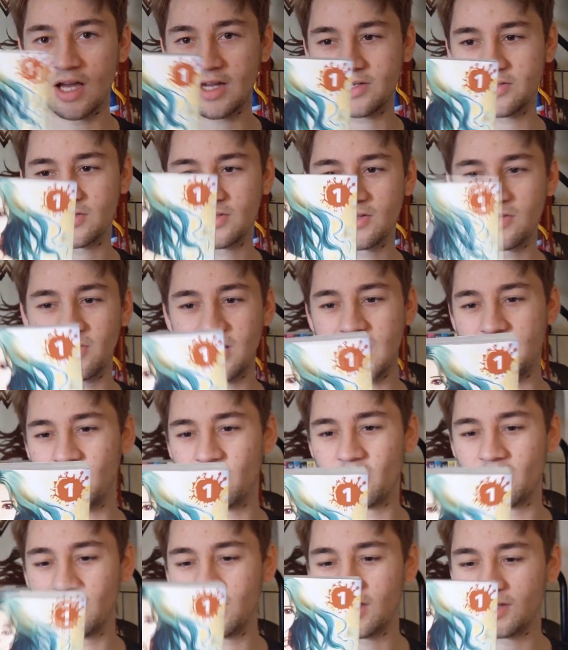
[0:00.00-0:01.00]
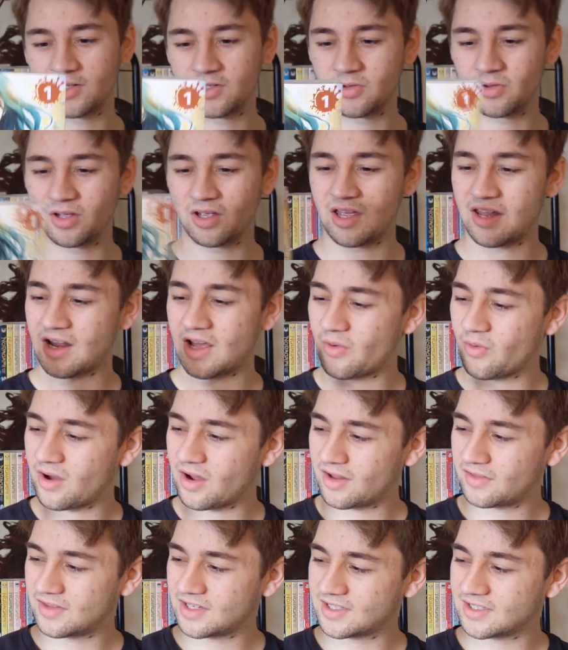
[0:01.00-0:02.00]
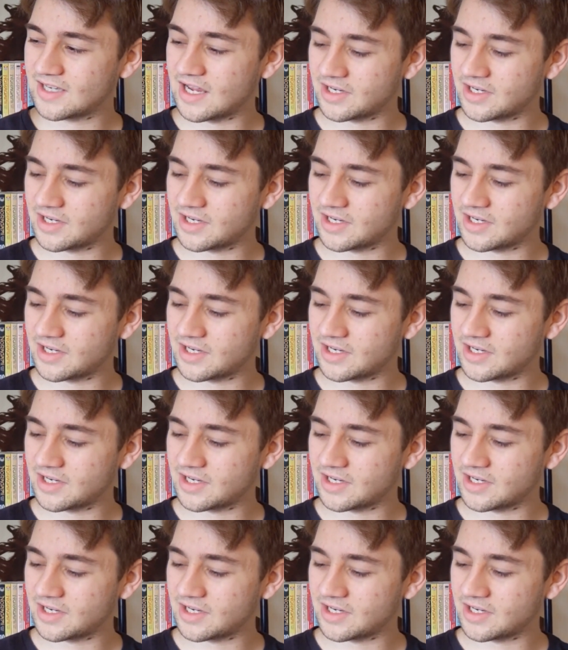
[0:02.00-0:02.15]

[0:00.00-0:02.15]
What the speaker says: Dr. Stone got me really into it, and this